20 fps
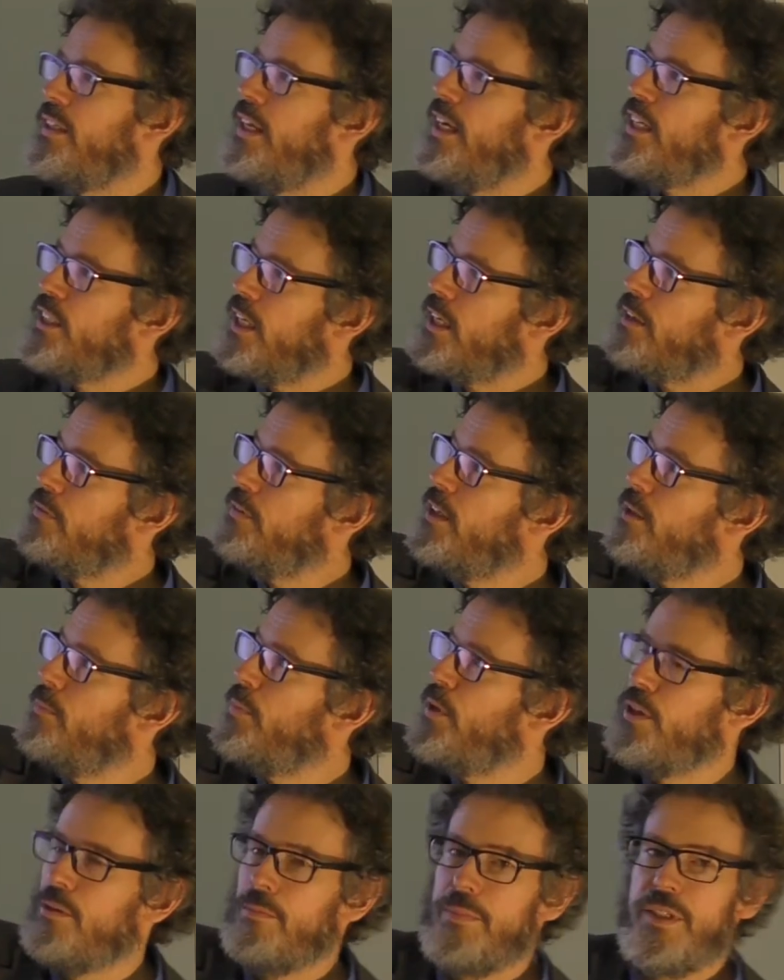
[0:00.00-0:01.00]
a Nash
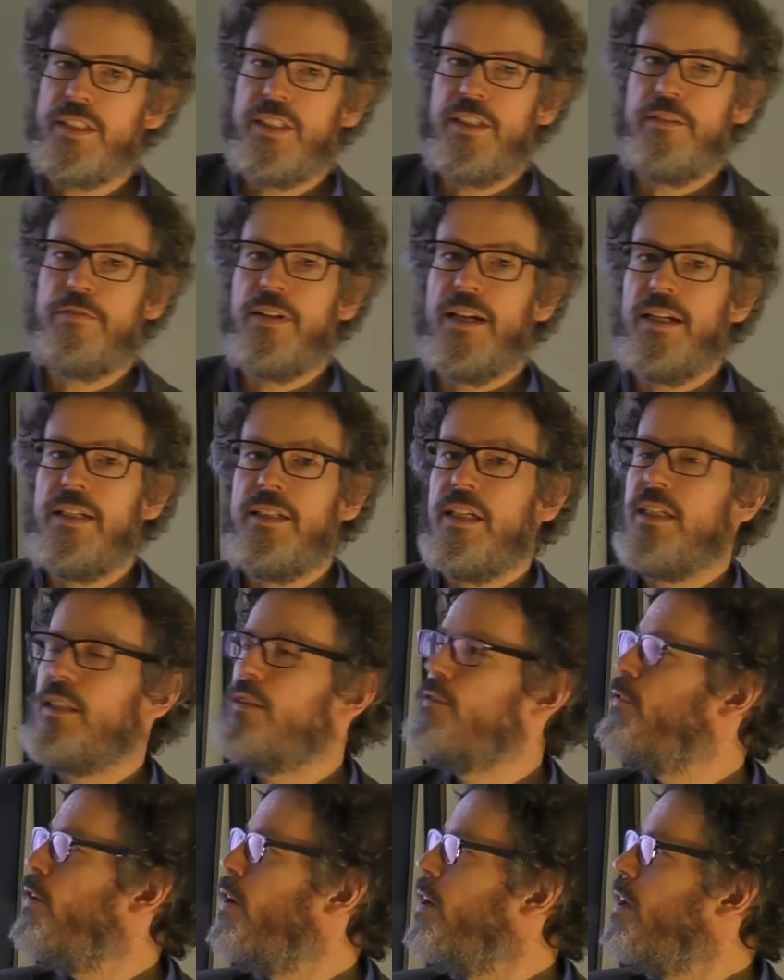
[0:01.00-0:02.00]
equilibrium is defined
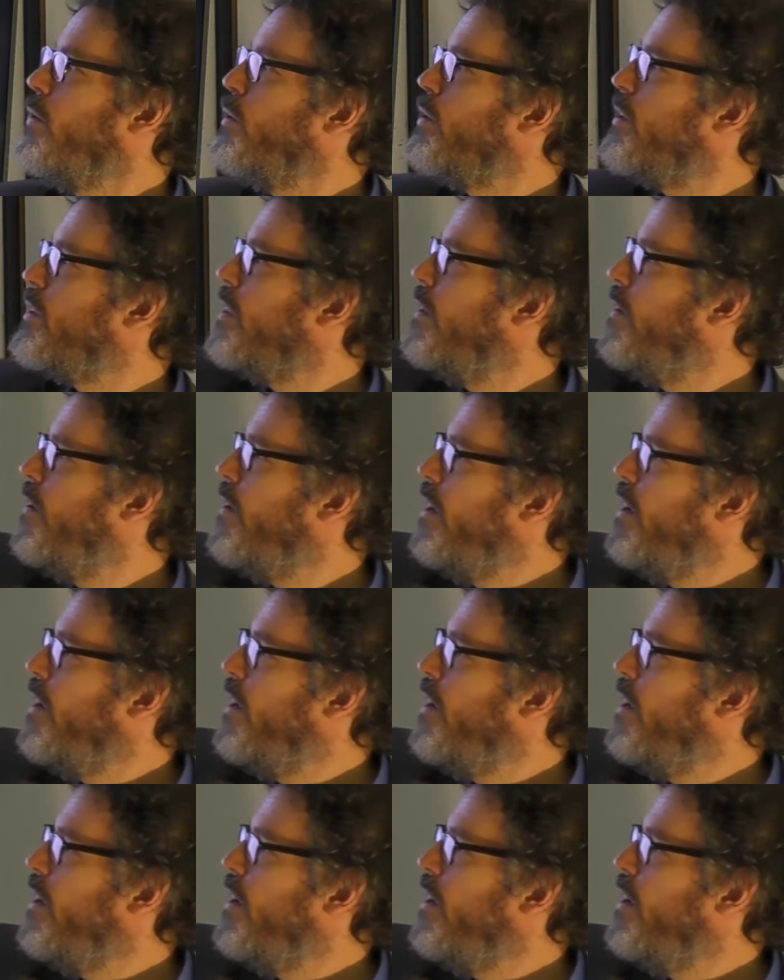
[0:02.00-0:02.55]
as follows.